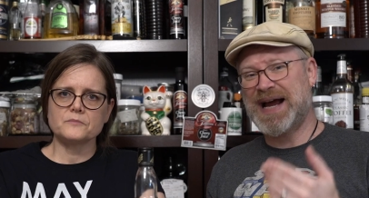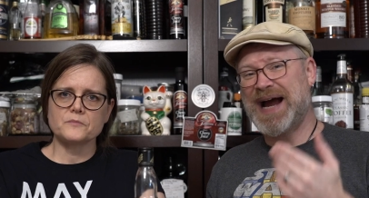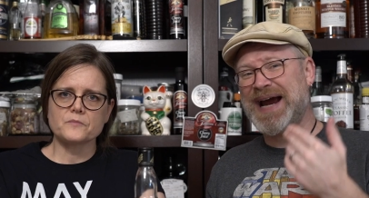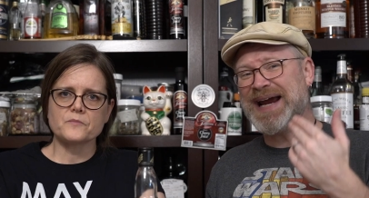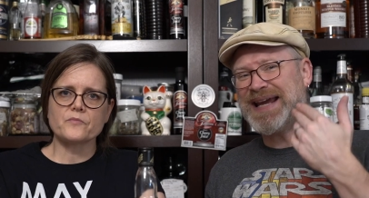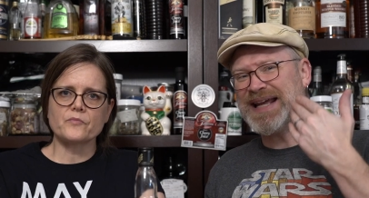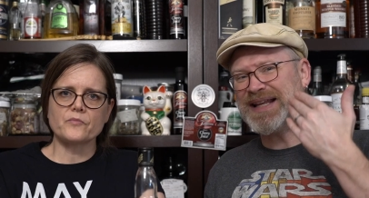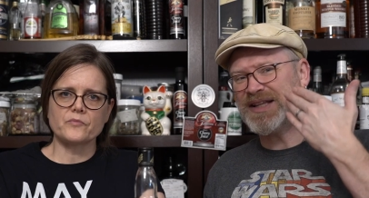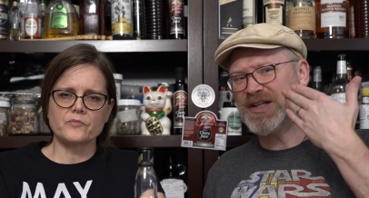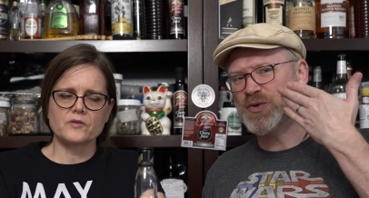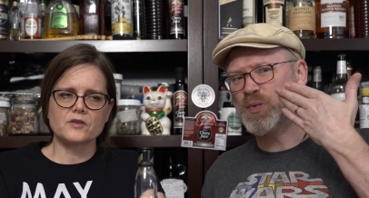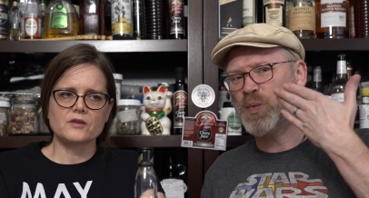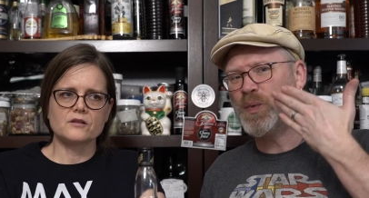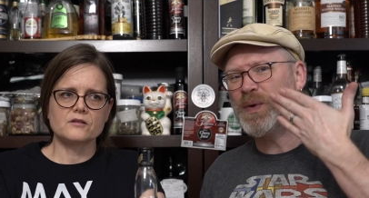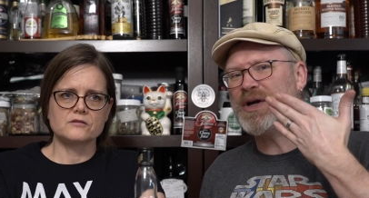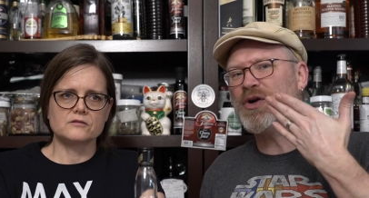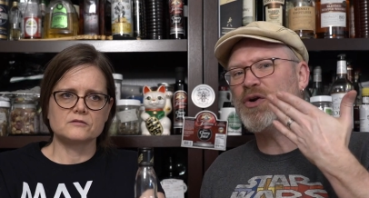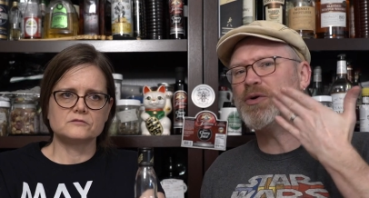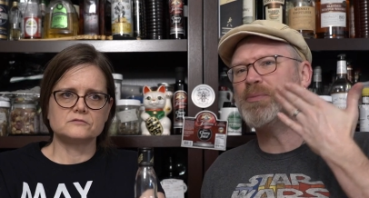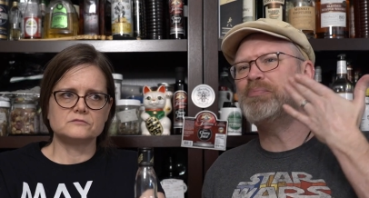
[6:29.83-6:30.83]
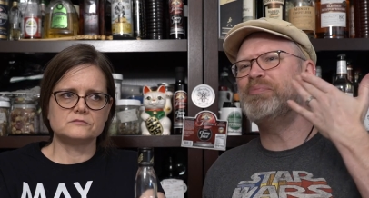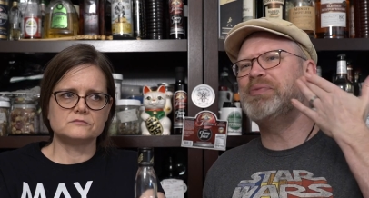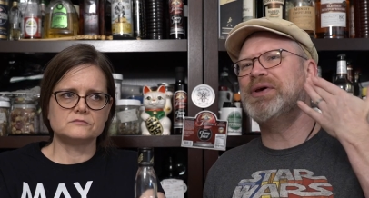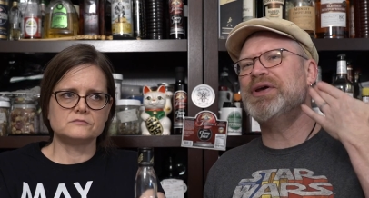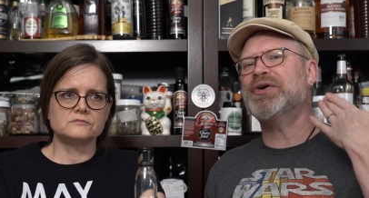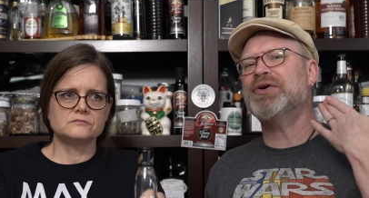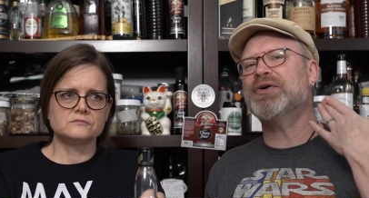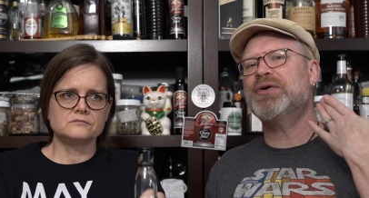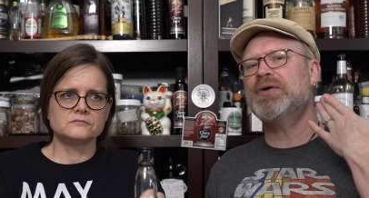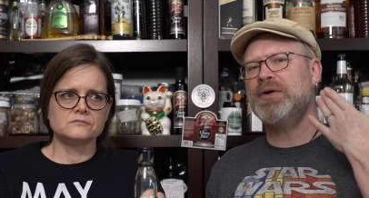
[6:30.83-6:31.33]
Speaker 1: I get this weird
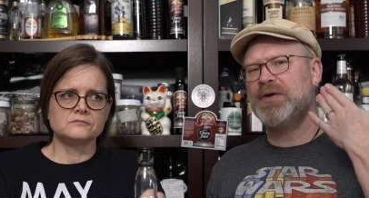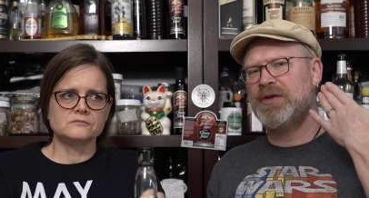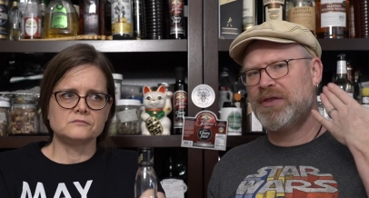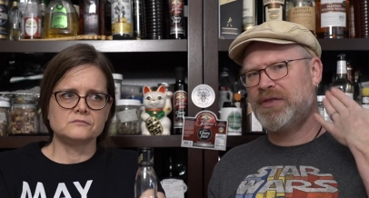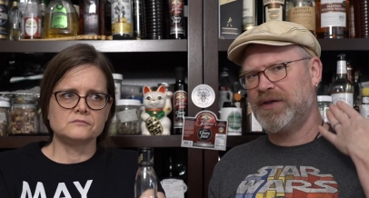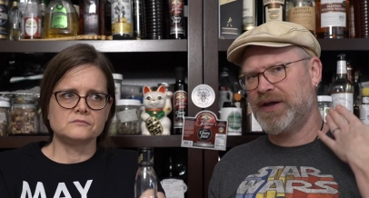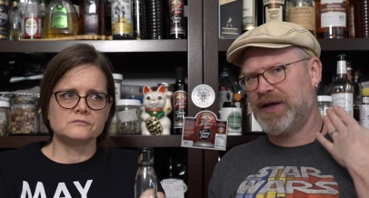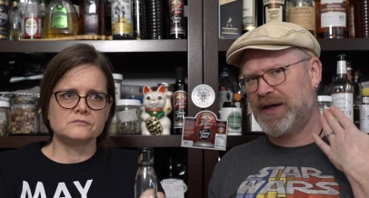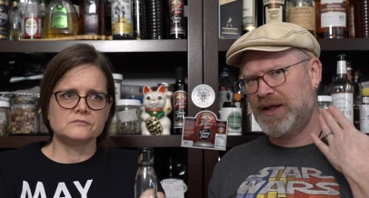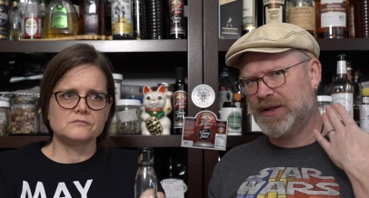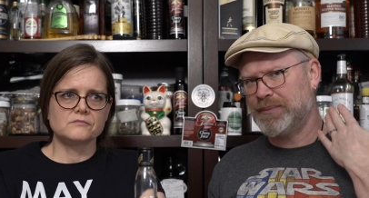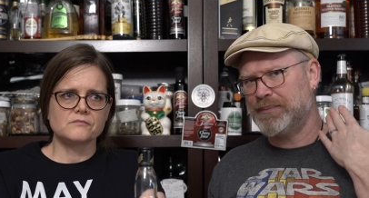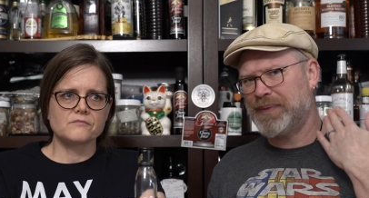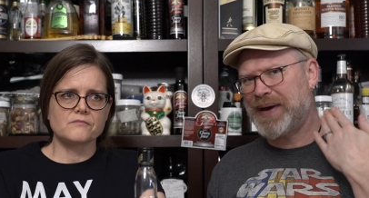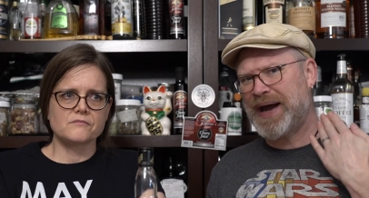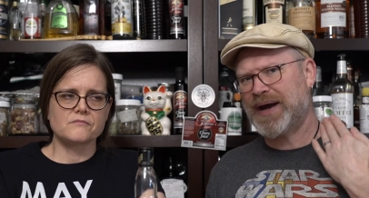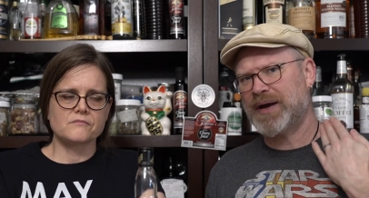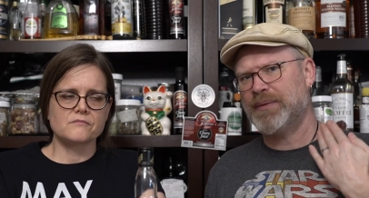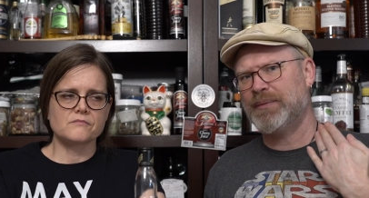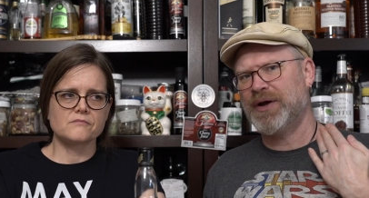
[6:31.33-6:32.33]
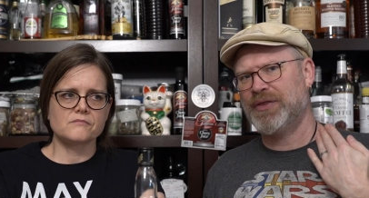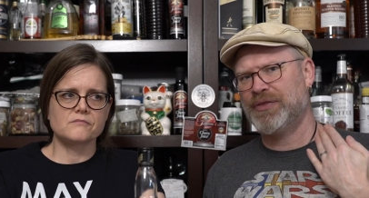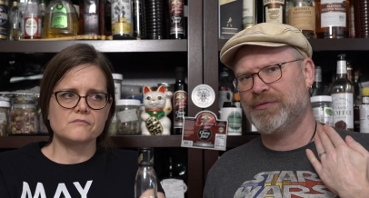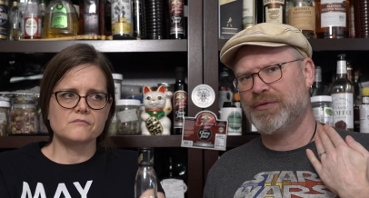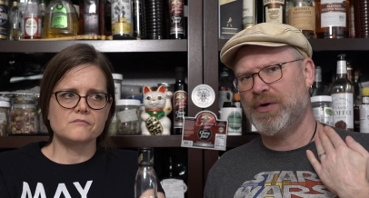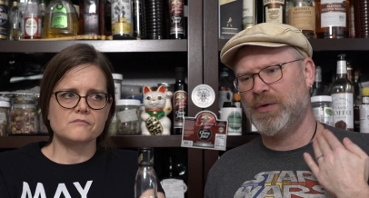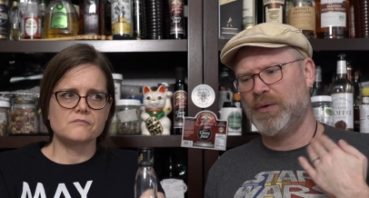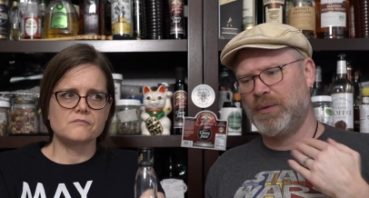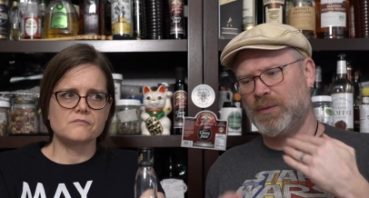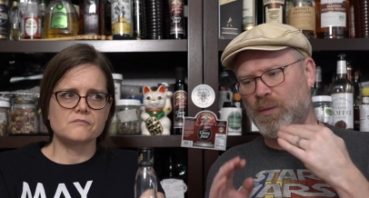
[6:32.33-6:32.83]
bitter thing in the back of my
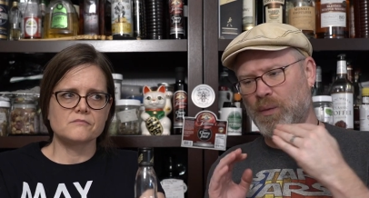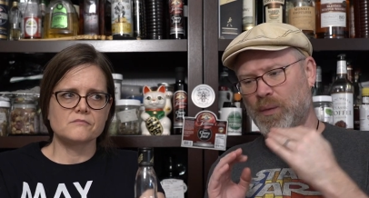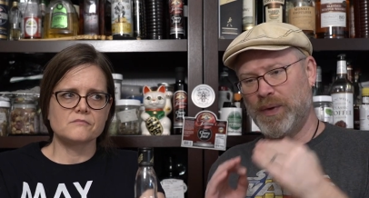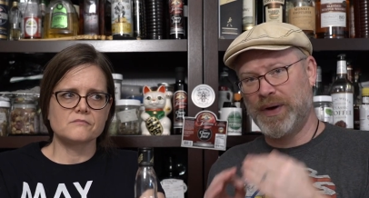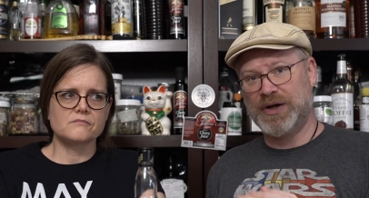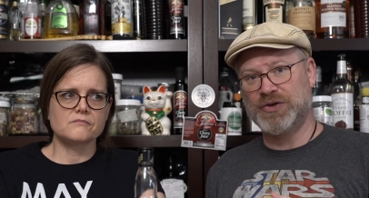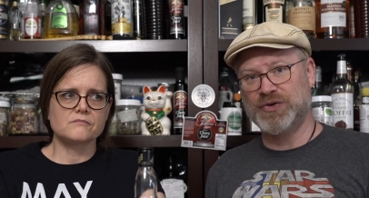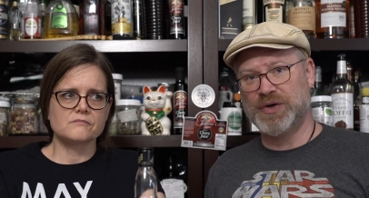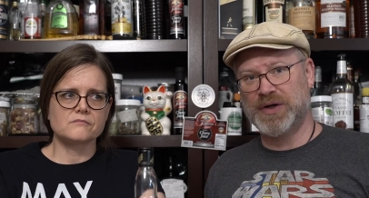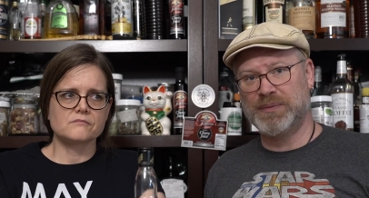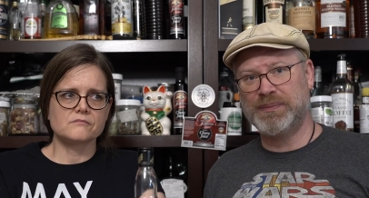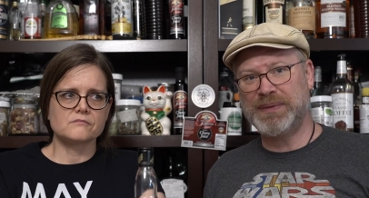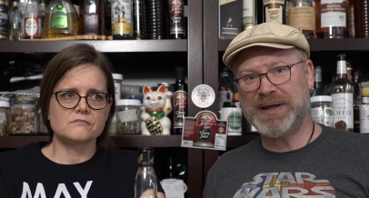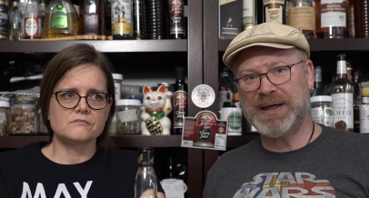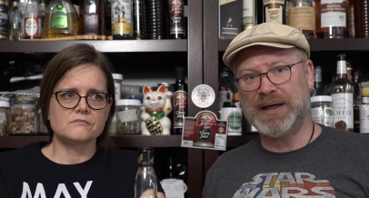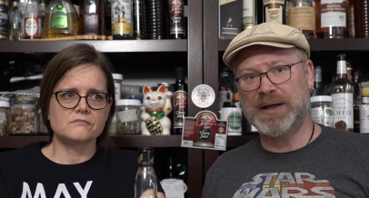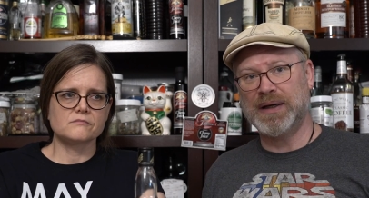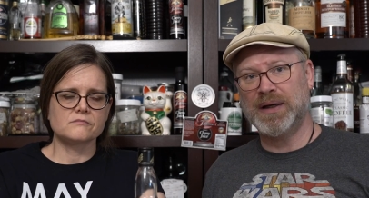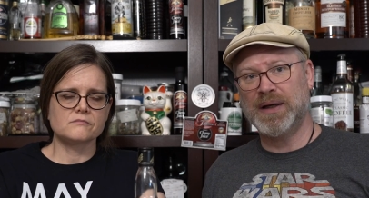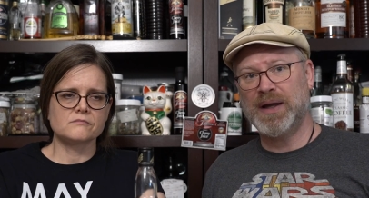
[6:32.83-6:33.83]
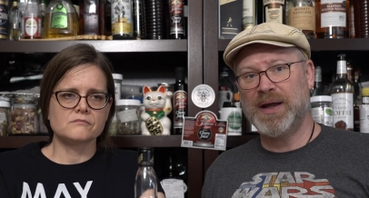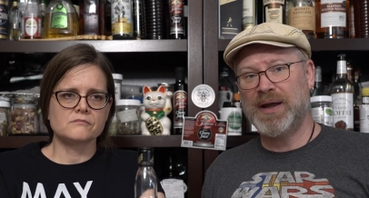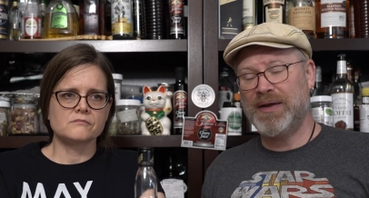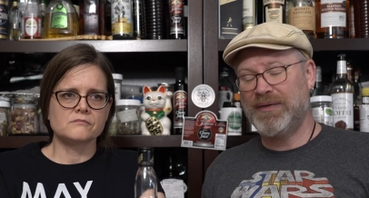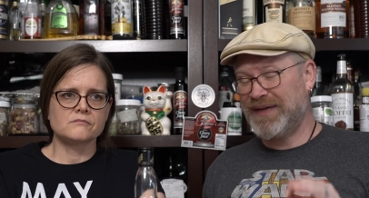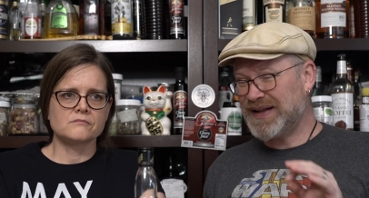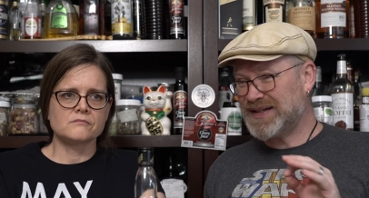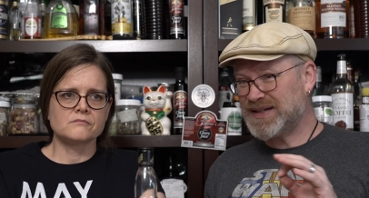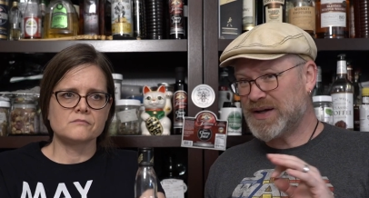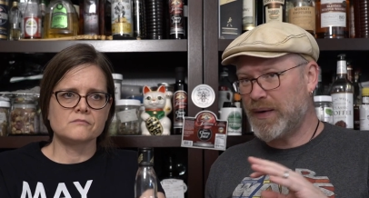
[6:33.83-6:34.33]
throat when I drink mead.
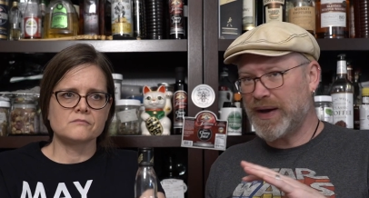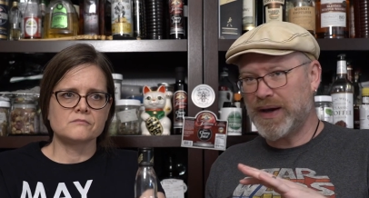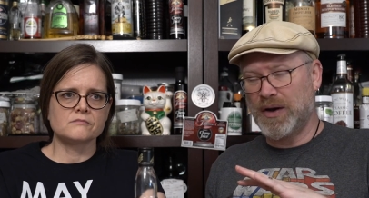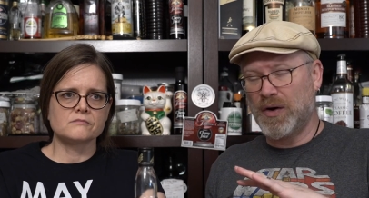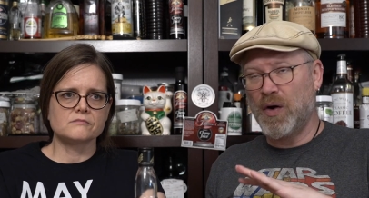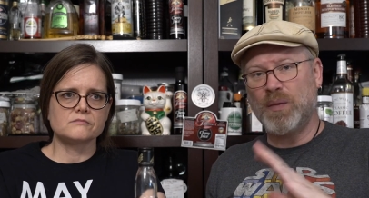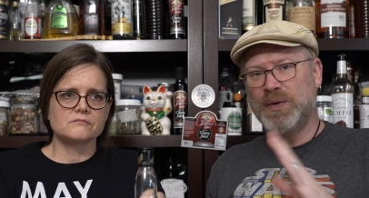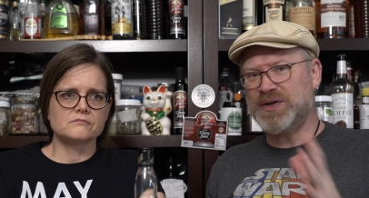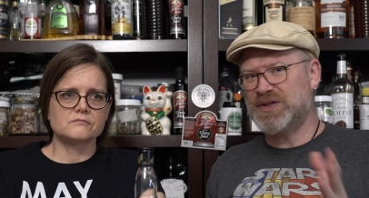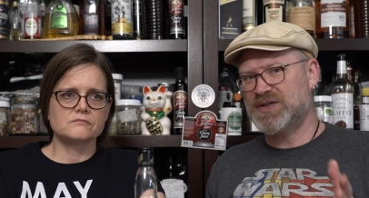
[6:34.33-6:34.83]
That's how I can always